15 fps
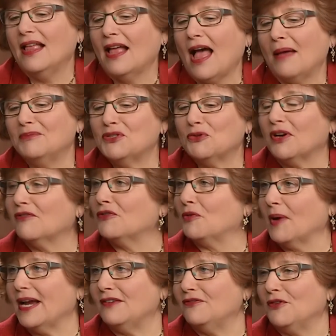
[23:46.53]
I'm sort of
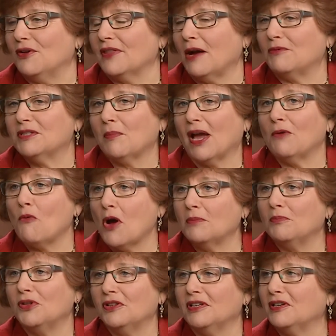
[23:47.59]
grateful. That was my one
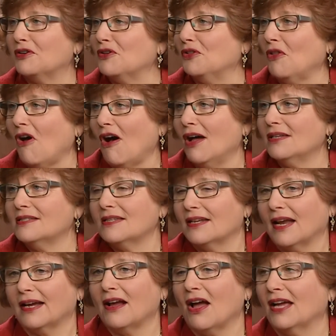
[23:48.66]
political loss, and
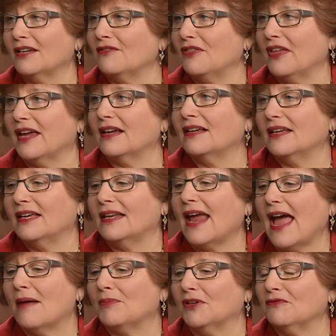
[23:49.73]
I kind of think it
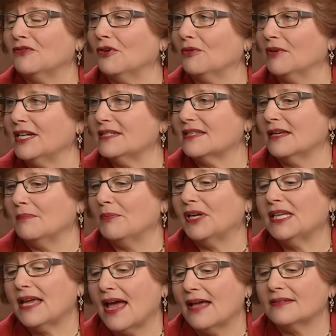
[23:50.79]
happened for a reason. But
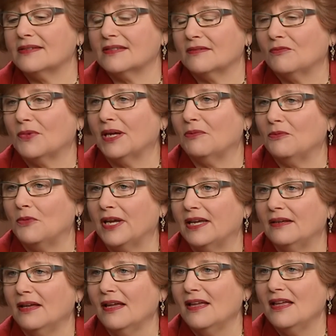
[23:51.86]
yes,
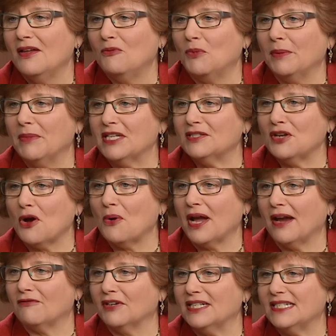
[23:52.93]
we miss Noah
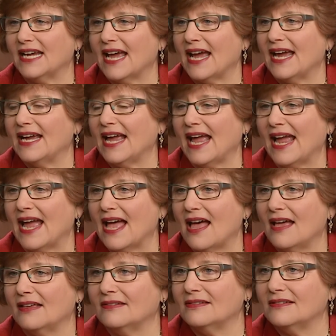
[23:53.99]
every day,
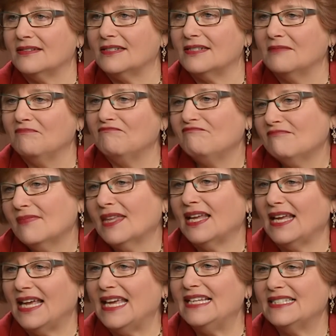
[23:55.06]
and
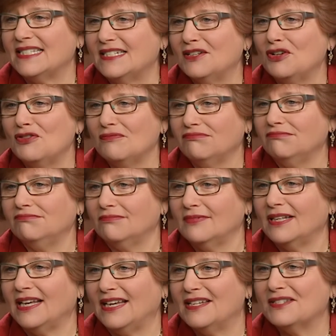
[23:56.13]
he still
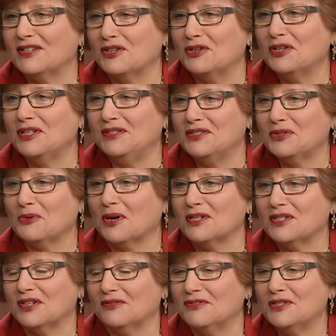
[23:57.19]
is a good source
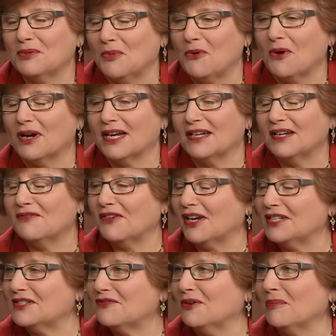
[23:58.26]
of support and
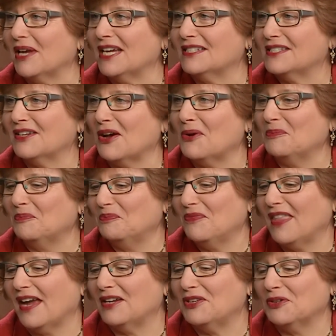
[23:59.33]
advice for me. So
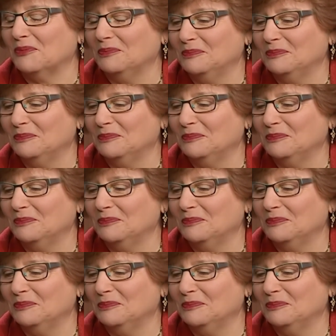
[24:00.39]
thank you.